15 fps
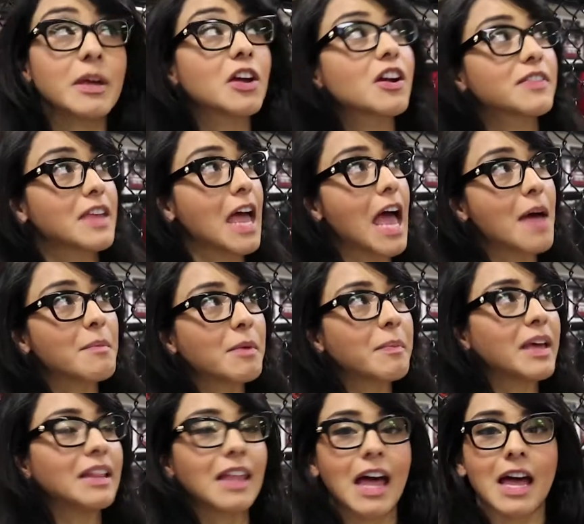here at the
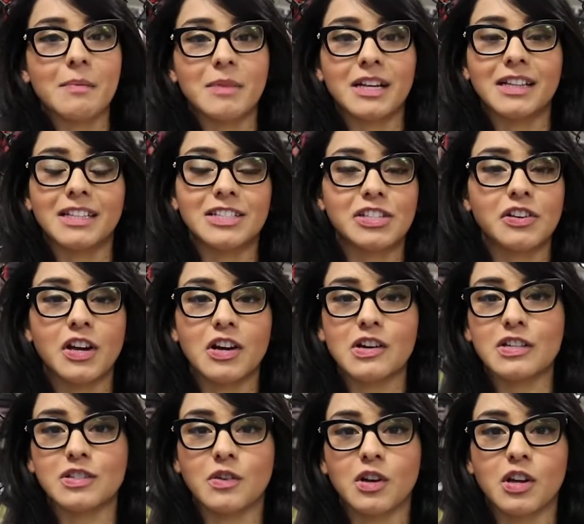MMA Lab in Glendale,
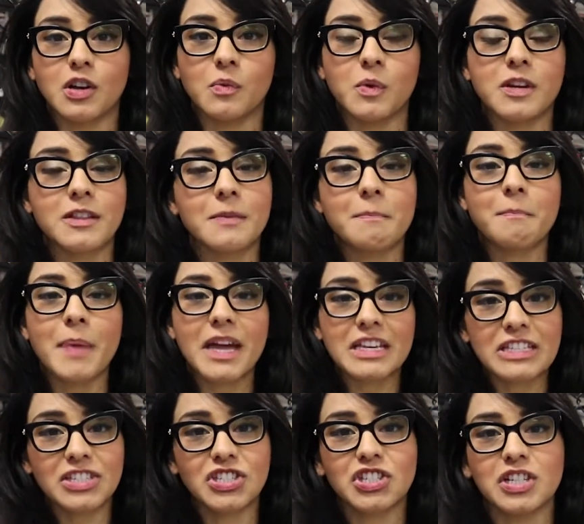Arizona, one of the
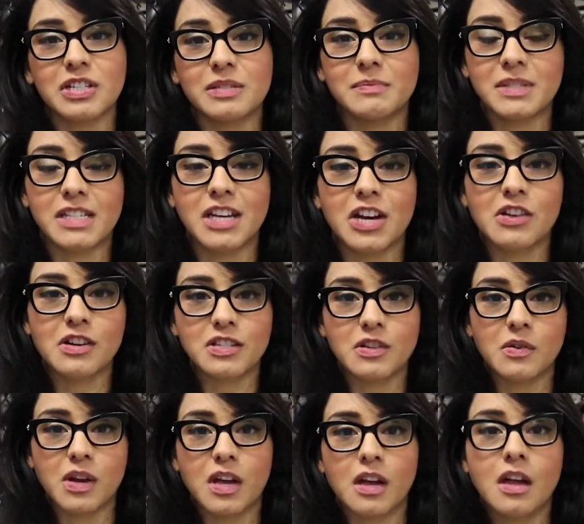best gyms in
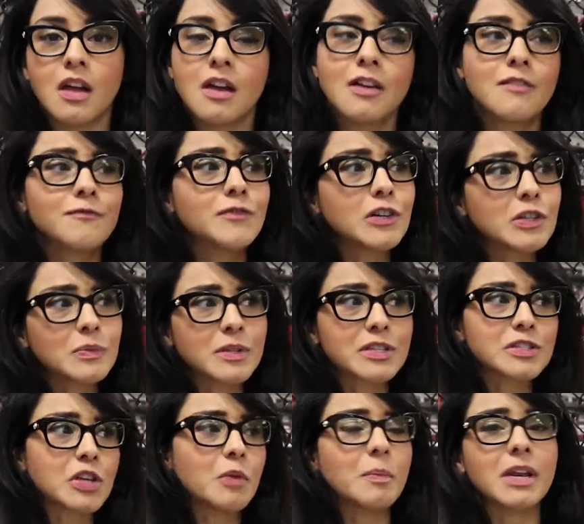Arizona, filled with
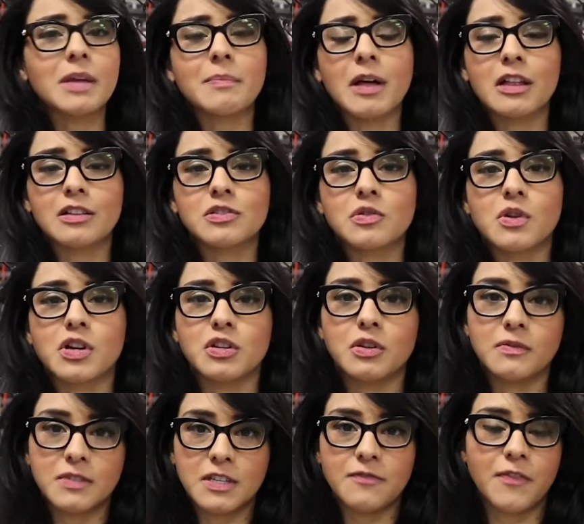so many Bellator and
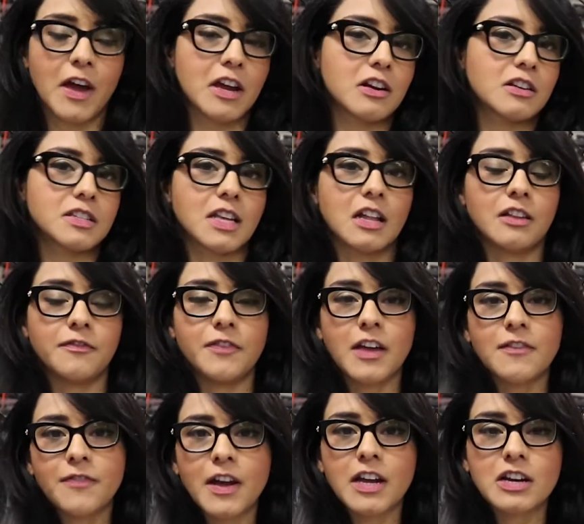UFC fighters,
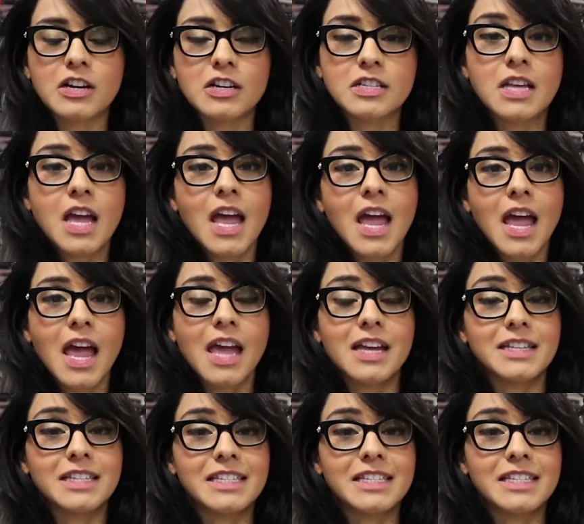LFA fighters, and